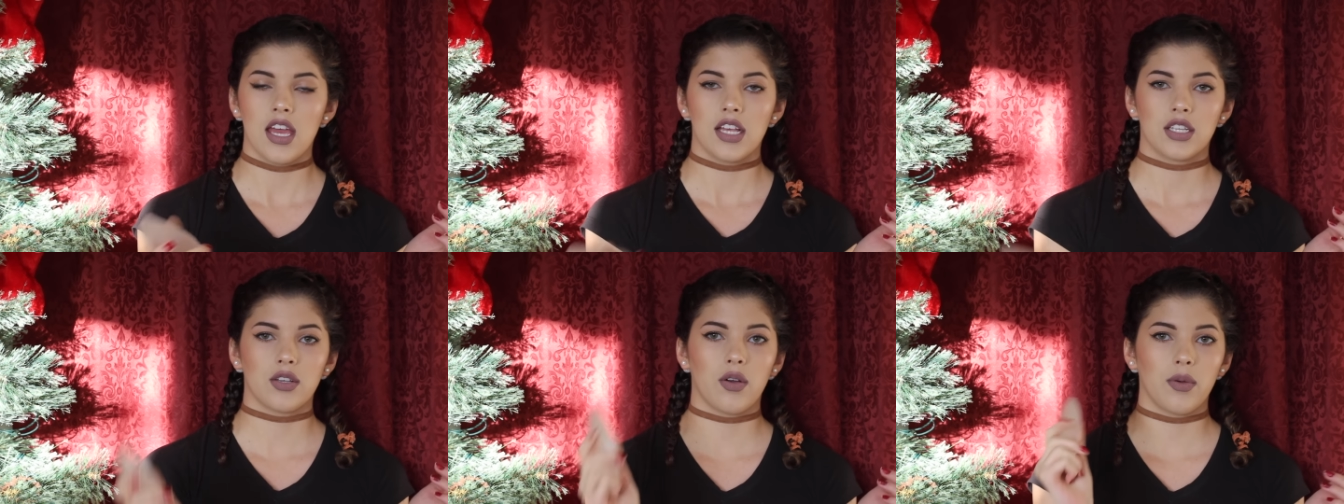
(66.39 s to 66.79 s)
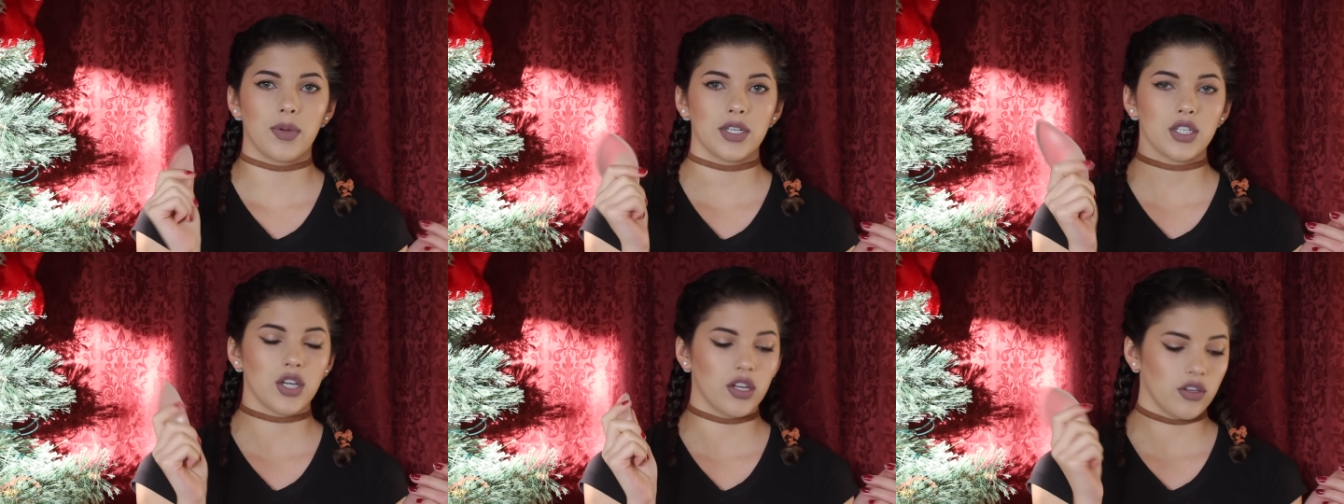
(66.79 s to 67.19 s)
So I
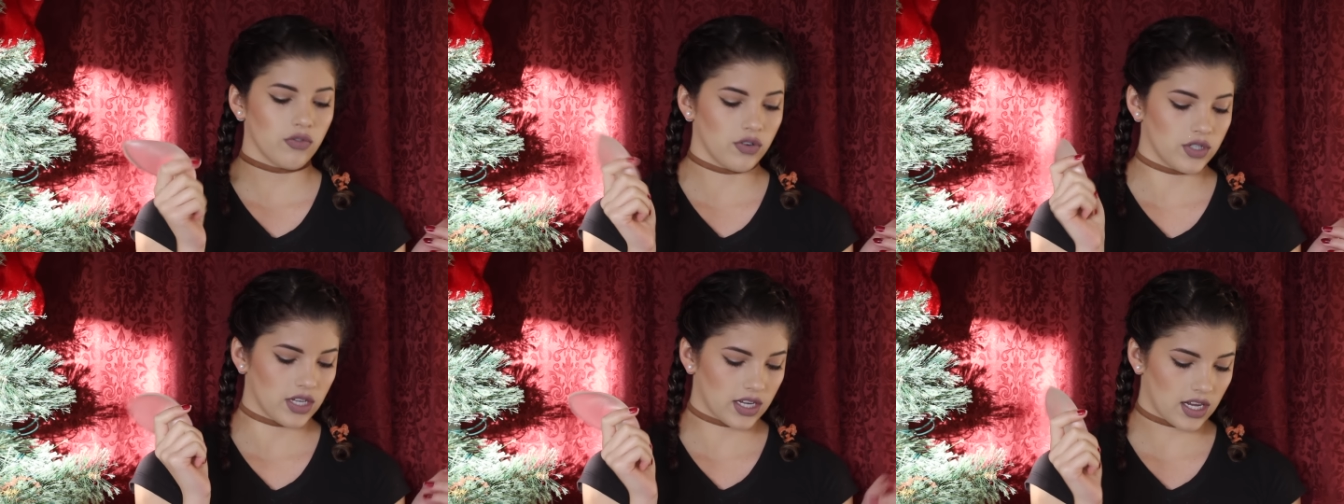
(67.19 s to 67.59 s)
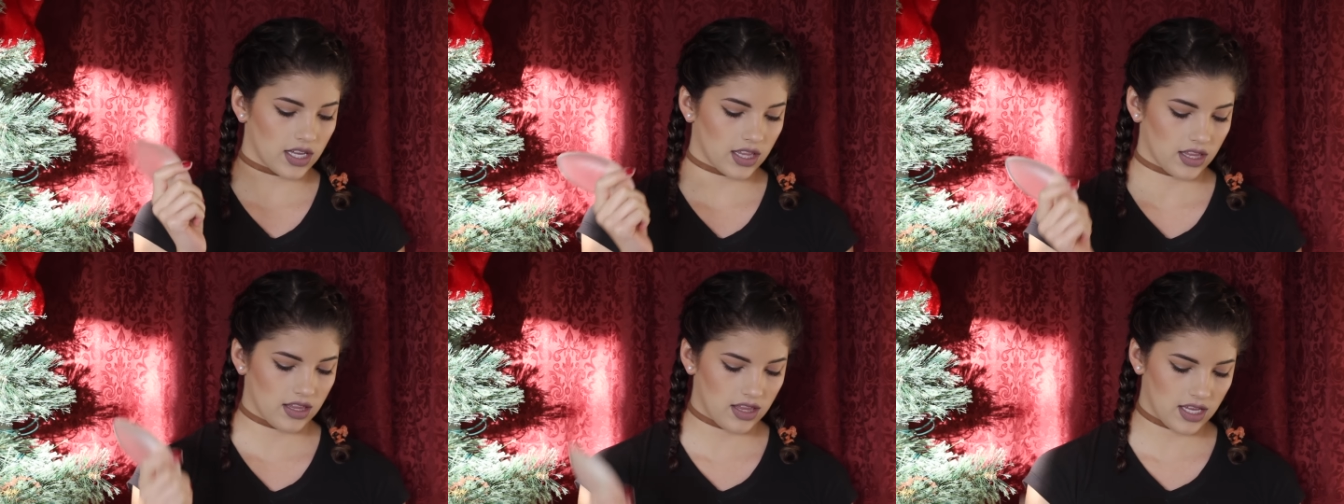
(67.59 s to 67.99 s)
went to Charlotte Russe. I
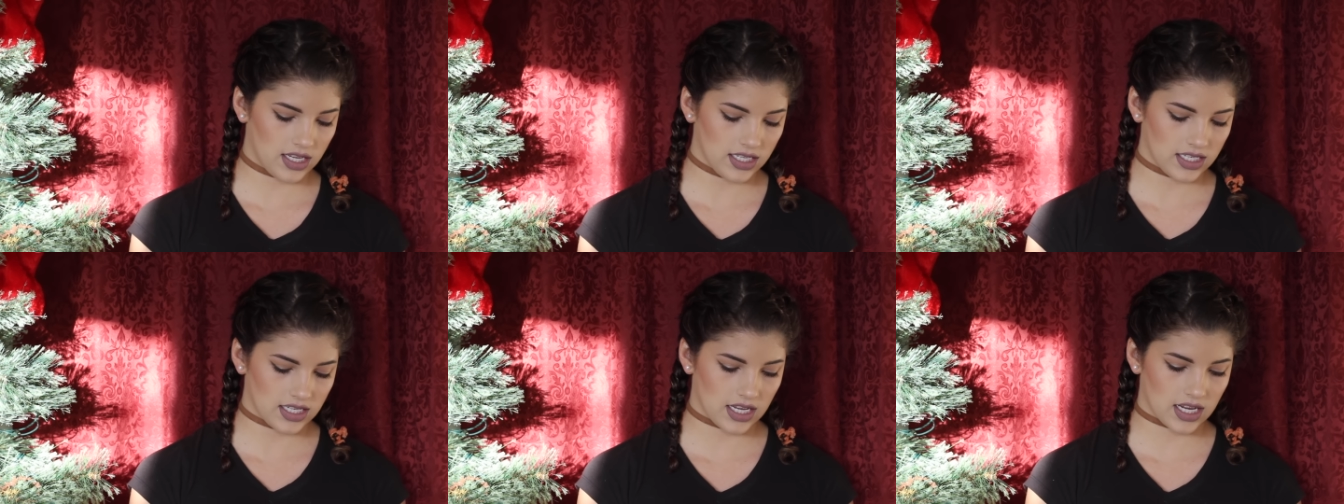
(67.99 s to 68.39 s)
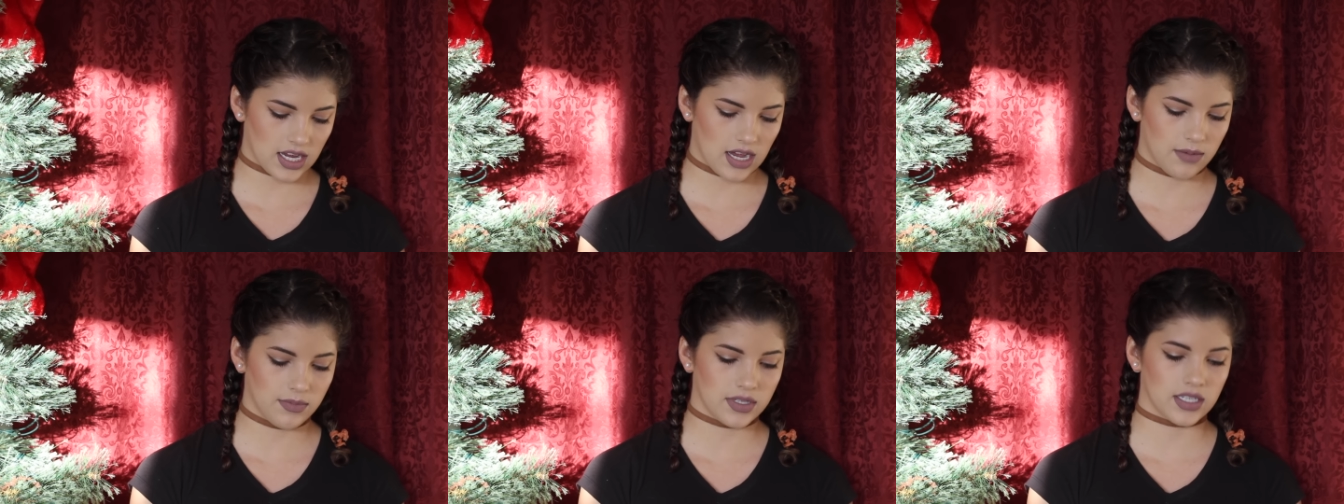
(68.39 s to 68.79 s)
got this. It
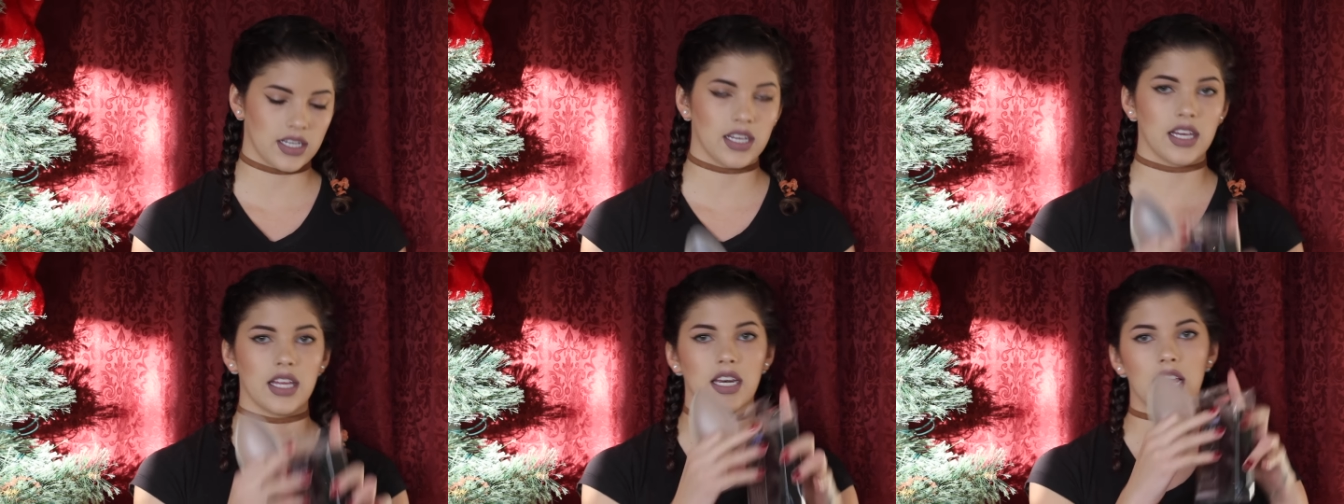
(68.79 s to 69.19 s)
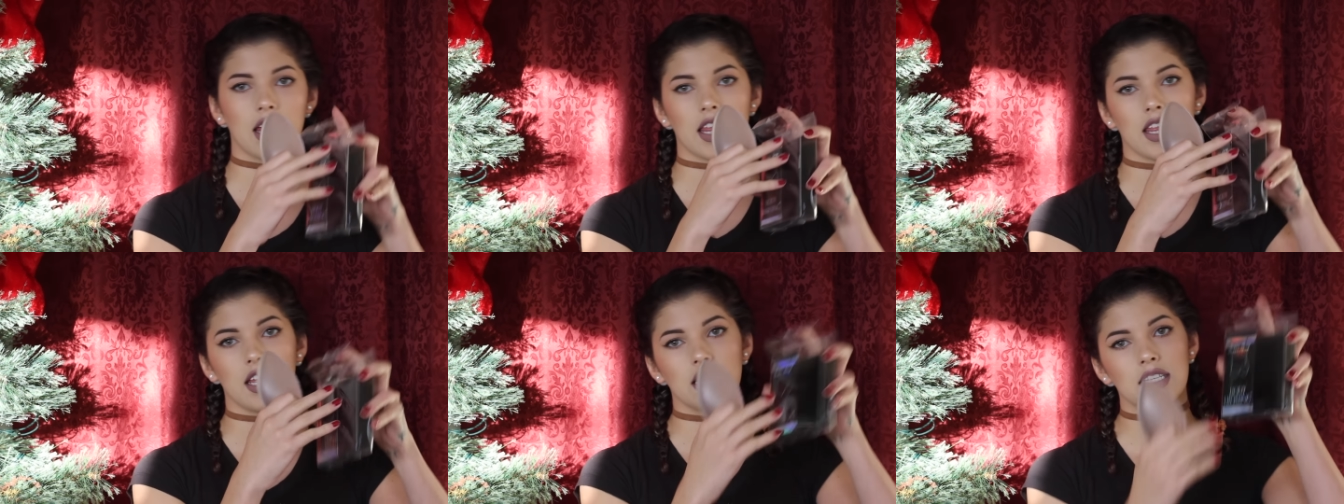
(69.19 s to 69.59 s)
comes in
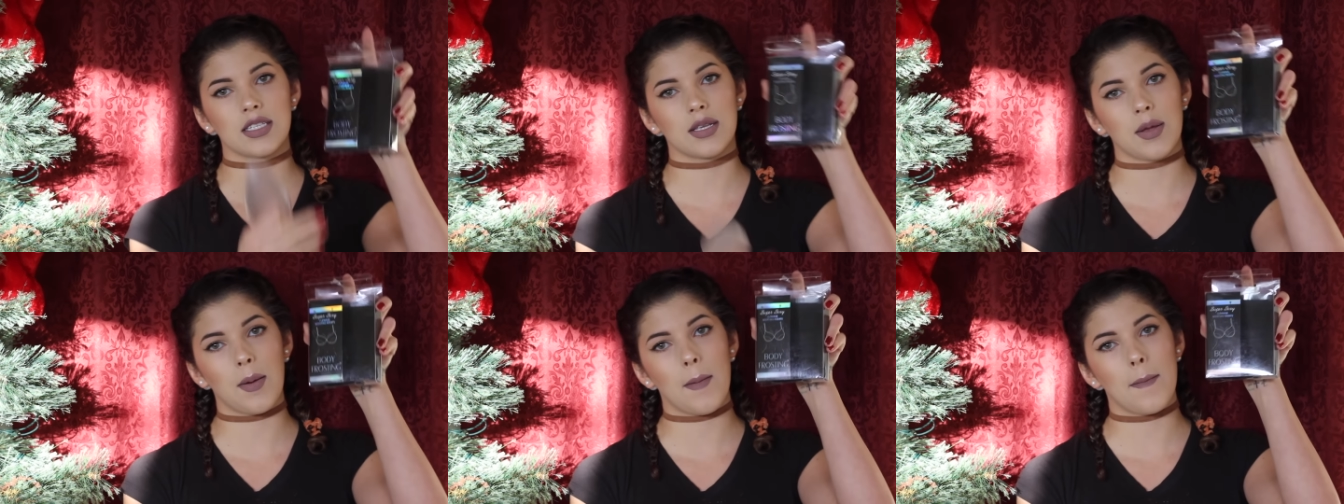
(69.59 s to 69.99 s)
this